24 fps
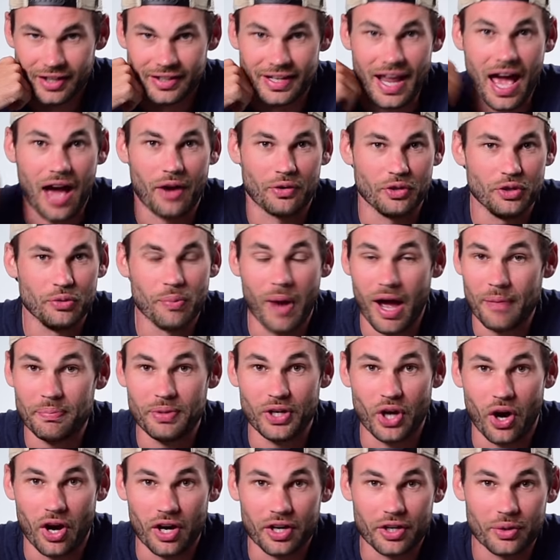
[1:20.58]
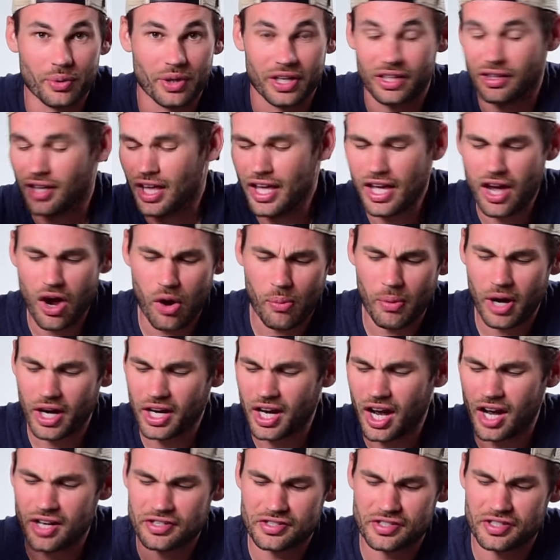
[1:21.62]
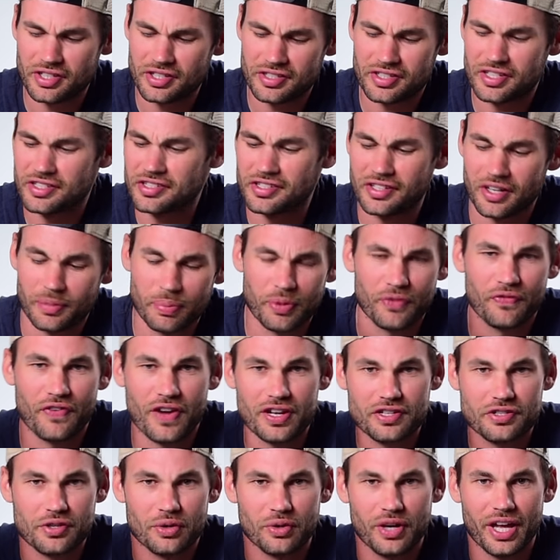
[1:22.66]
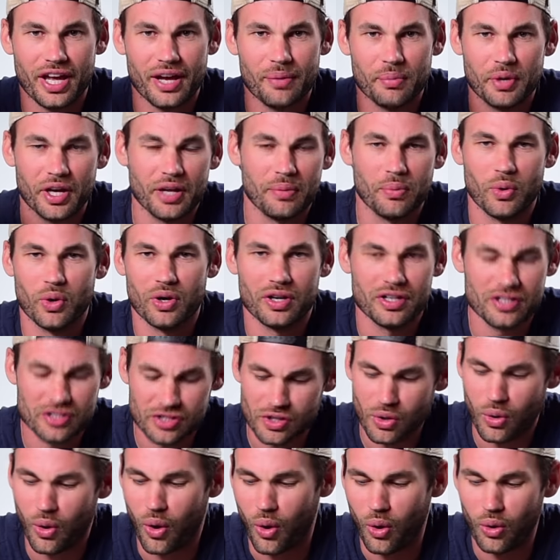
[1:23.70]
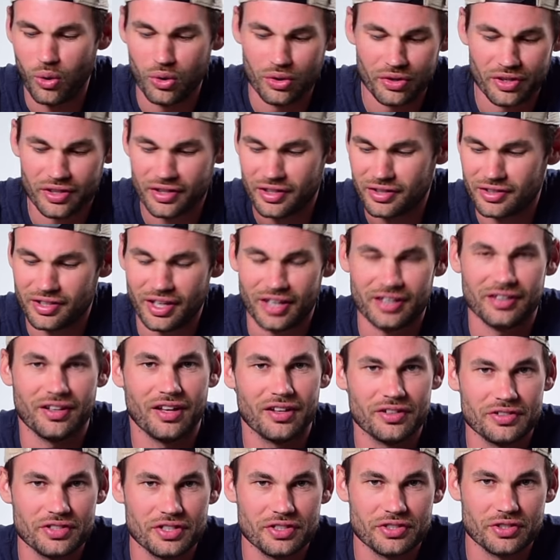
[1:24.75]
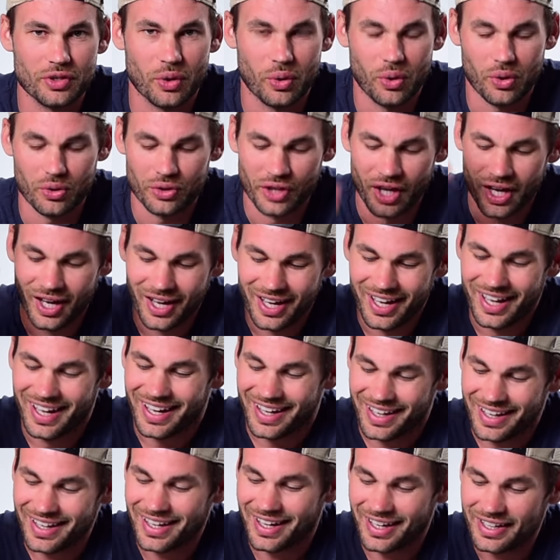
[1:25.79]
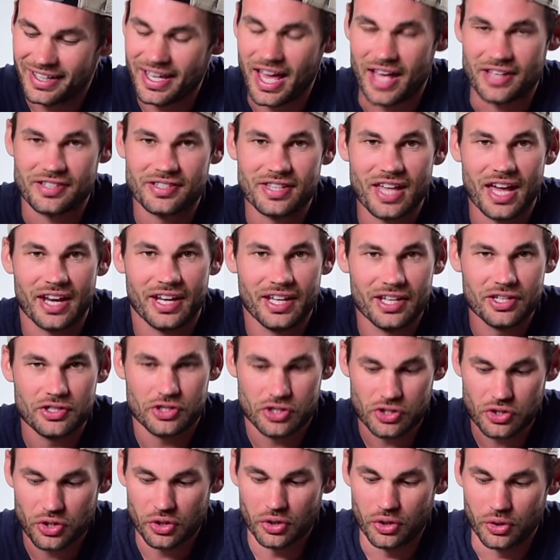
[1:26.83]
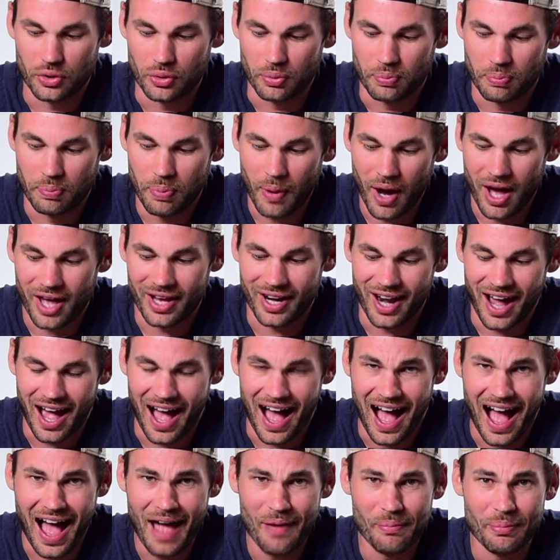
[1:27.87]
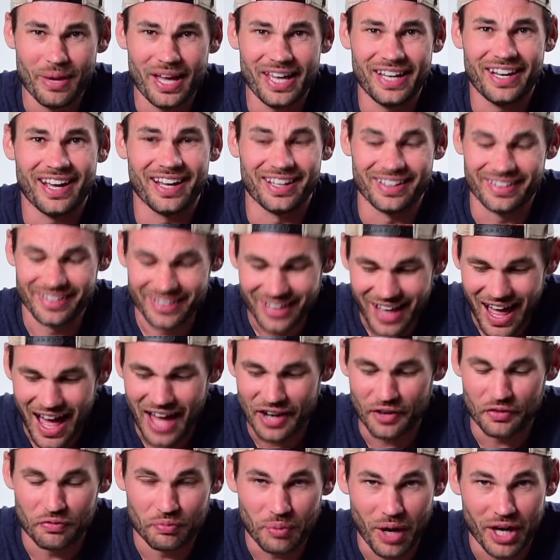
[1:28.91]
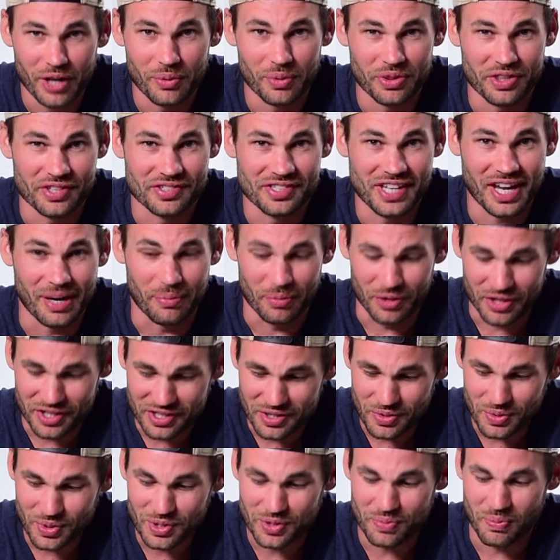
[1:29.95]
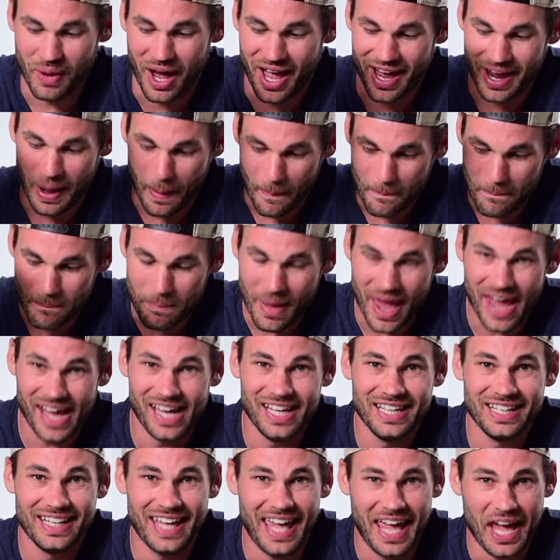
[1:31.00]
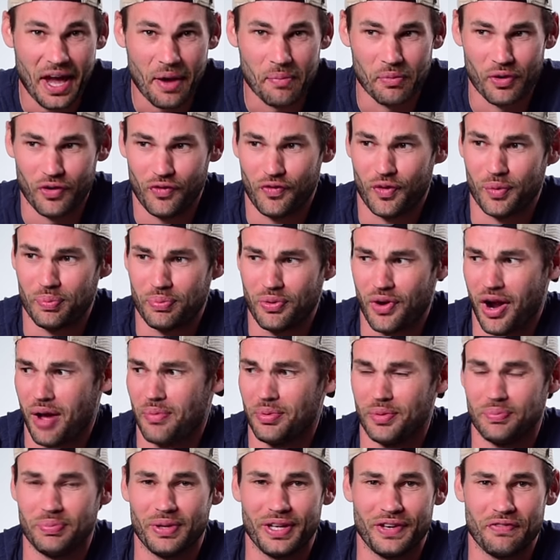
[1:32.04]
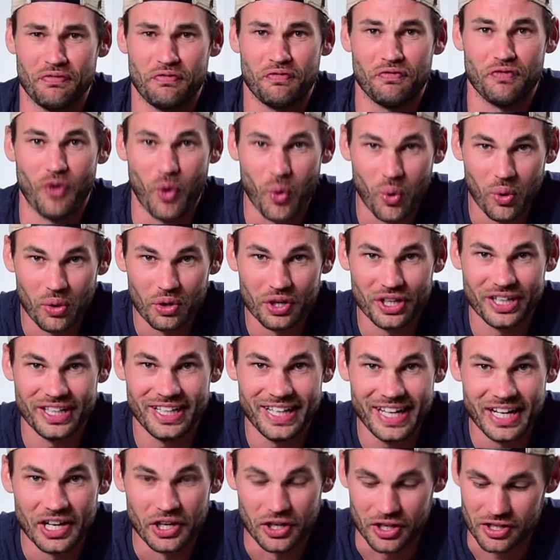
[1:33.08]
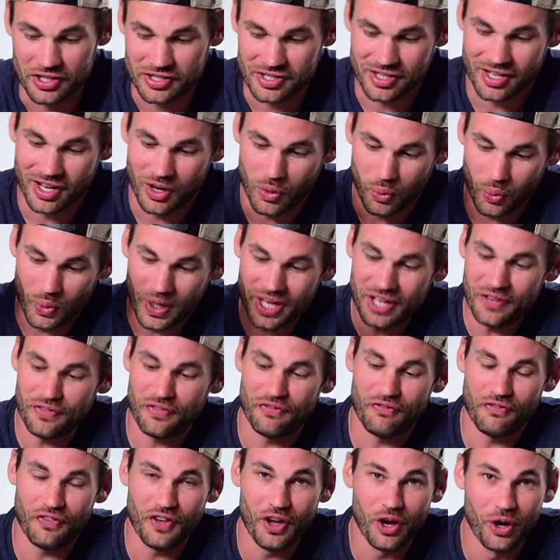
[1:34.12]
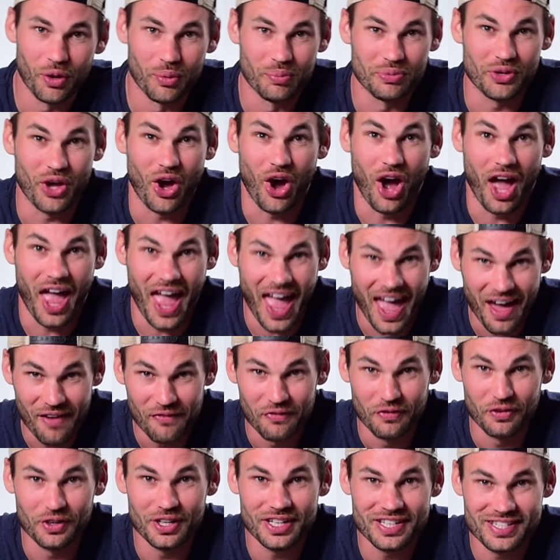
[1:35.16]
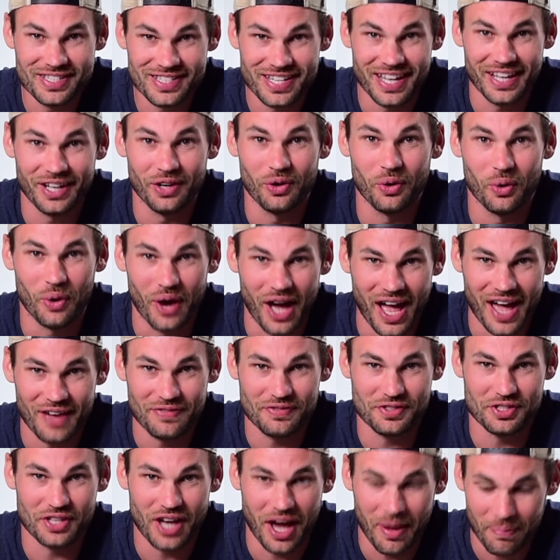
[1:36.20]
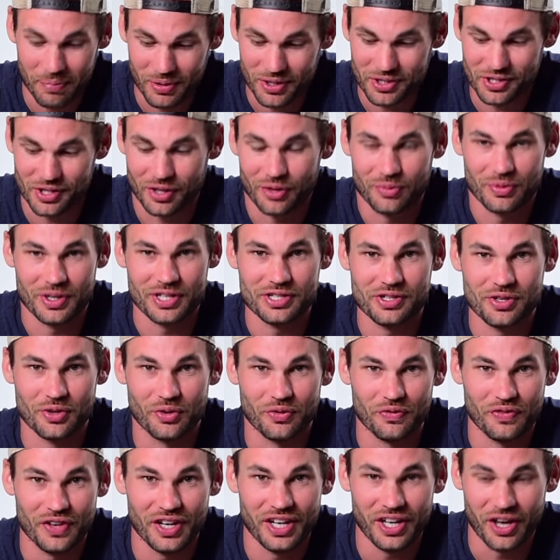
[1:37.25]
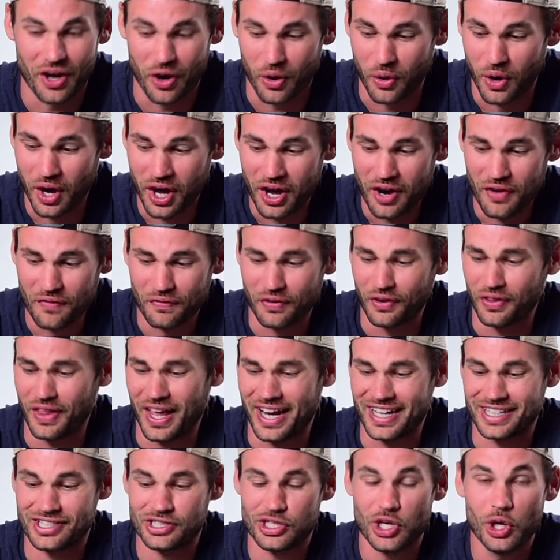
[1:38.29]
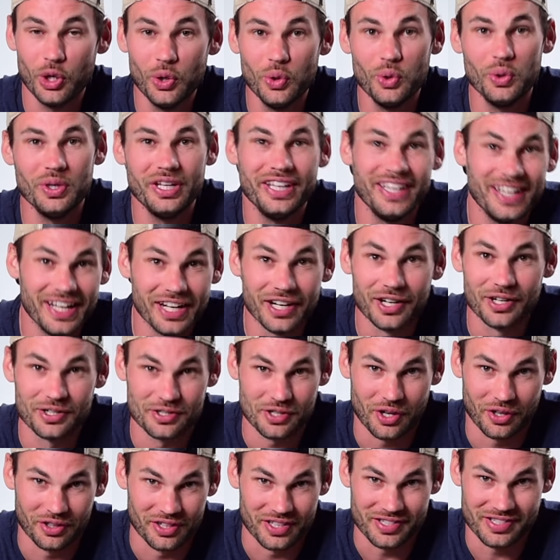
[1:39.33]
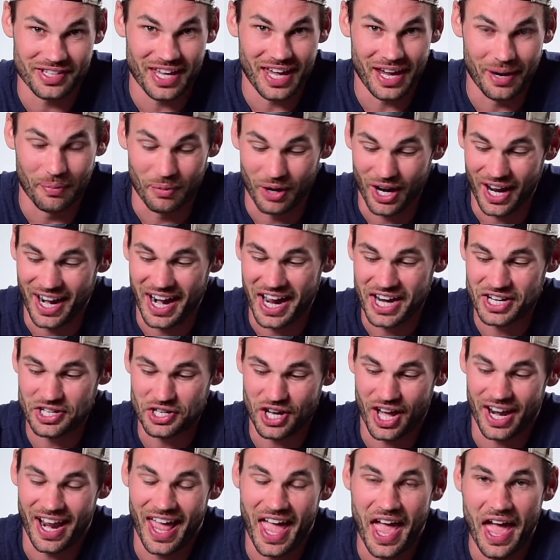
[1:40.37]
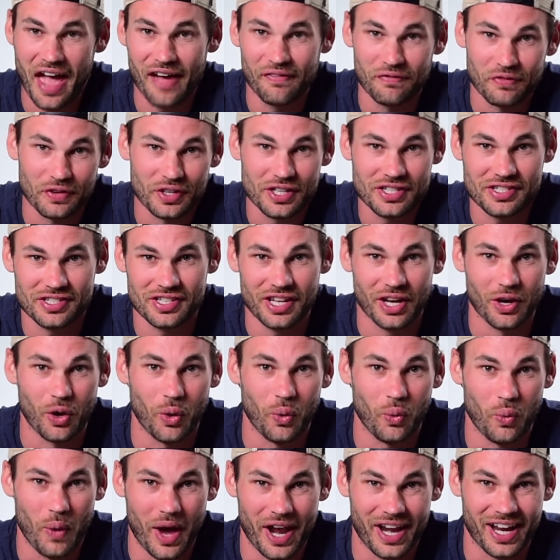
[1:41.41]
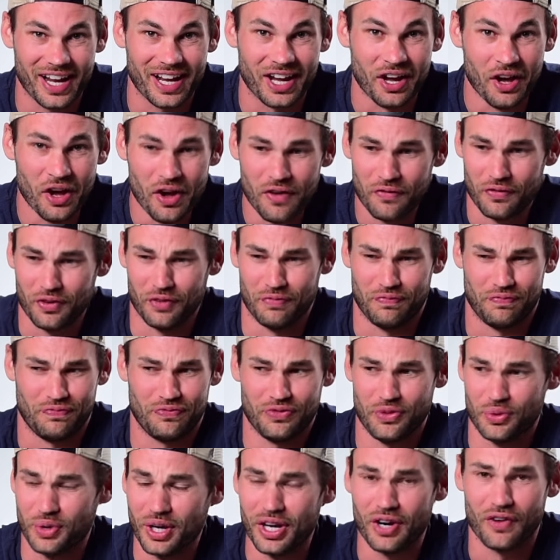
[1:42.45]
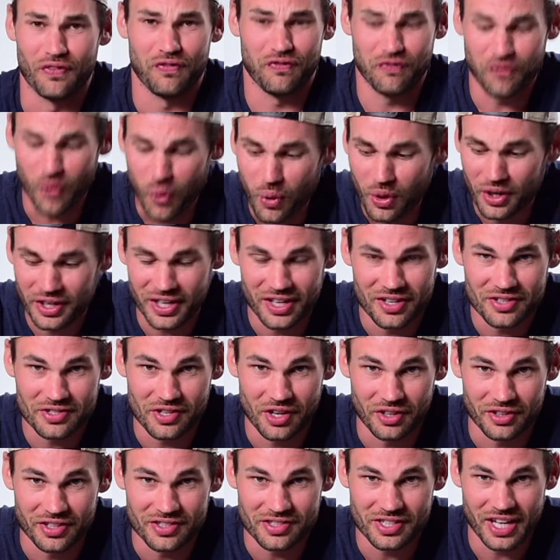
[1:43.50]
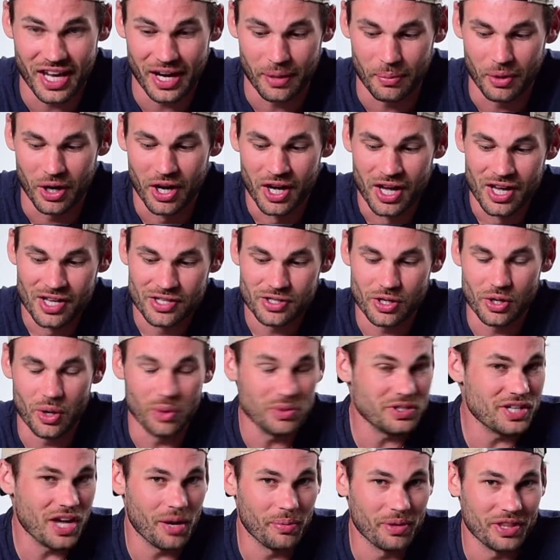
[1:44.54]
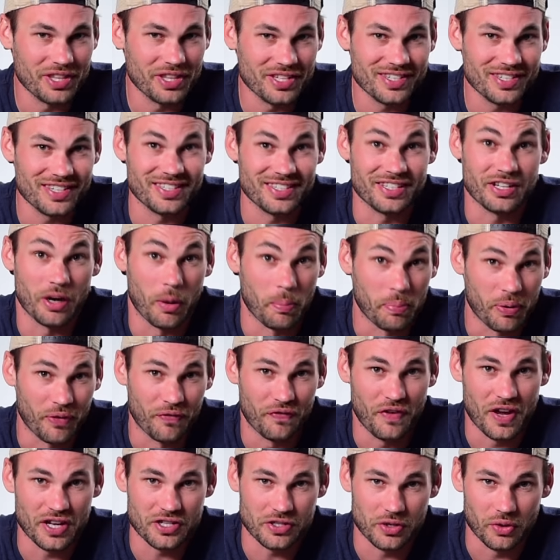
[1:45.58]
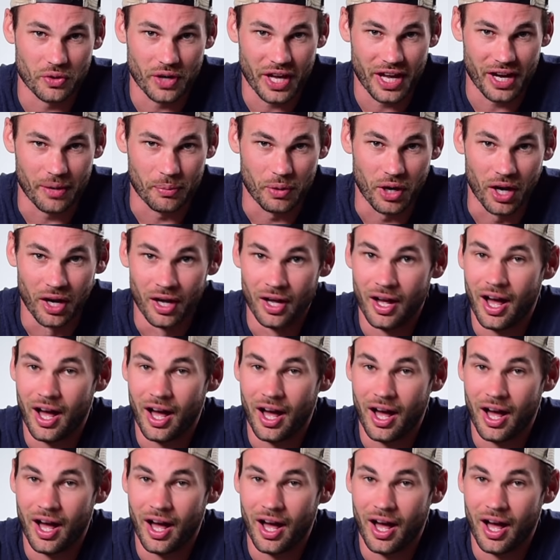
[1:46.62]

Now, you might be arguing, Lee, oh my gosh, this isn't a professional camera anymore, it's so old and the technology's so old. Uh, yes, that is true, but I made a lot of money with this camera. This was my main camera for probably four years. We filmed every single F Stoppers original video for like two years on this camera, and I shot every single wedding for three or four years on this camera. So don't tell me this isn't a professional camera.